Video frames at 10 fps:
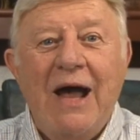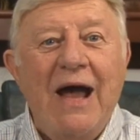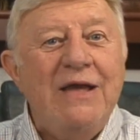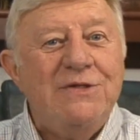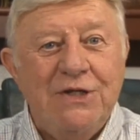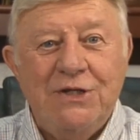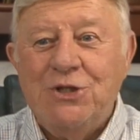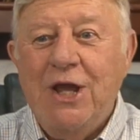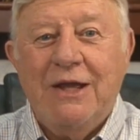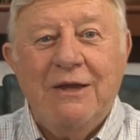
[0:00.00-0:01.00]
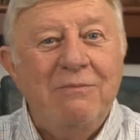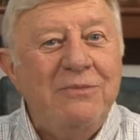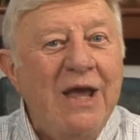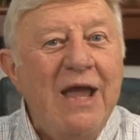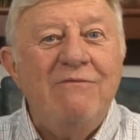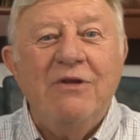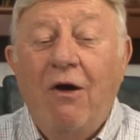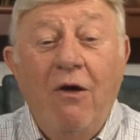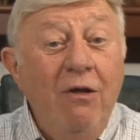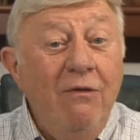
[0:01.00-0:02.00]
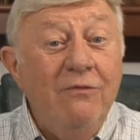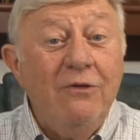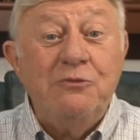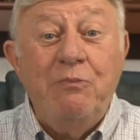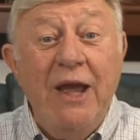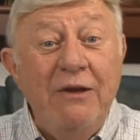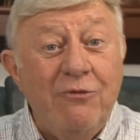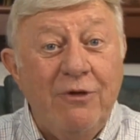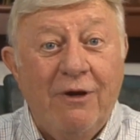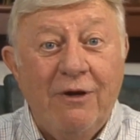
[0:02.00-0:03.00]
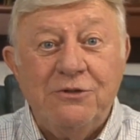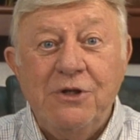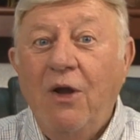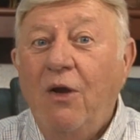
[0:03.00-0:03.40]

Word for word: Isaac, Jacob, David, all of those patriarchs